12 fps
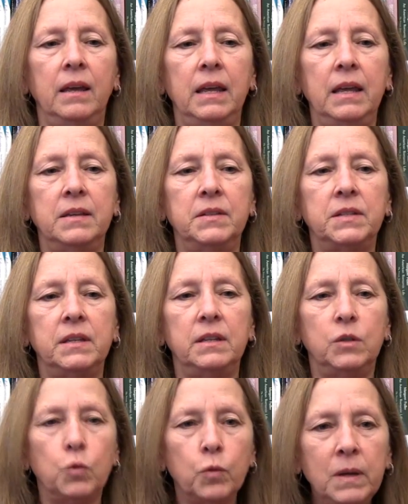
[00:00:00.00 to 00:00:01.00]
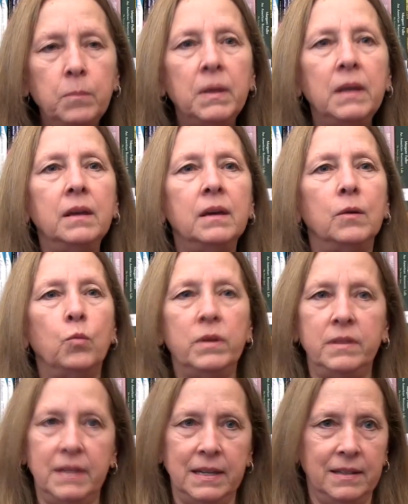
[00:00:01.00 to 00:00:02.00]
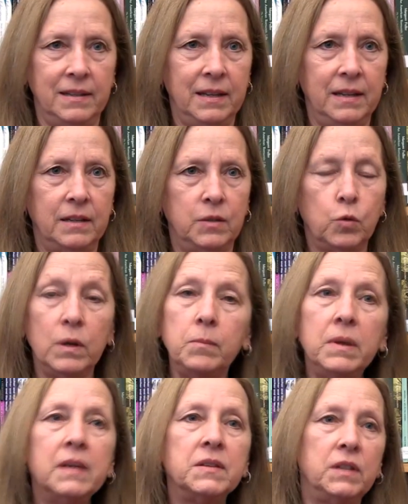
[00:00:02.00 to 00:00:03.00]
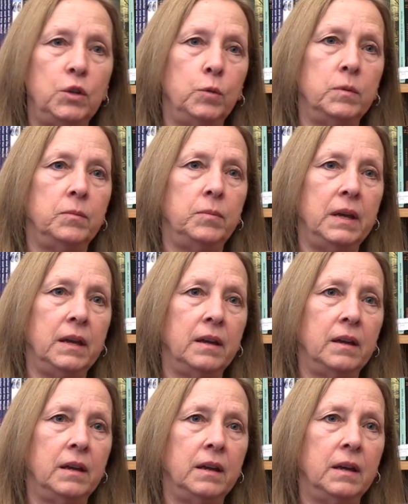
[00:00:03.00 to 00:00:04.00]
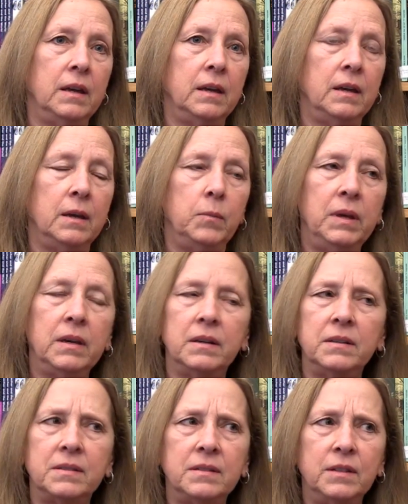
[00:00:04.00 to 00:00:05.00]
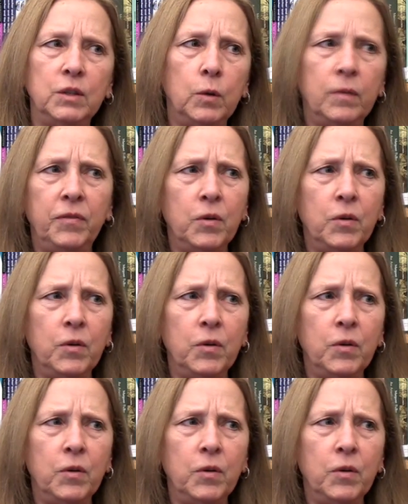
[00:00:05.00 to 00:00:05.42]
is, treat me with dignity. Treat me as a human being. Because, if